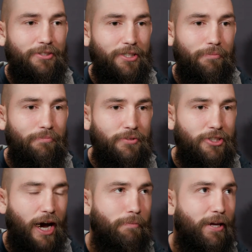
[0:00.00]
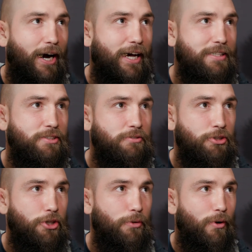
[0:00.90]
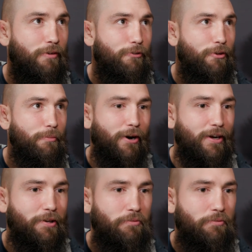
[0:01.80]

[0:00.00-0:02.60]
some top guys good run for their money.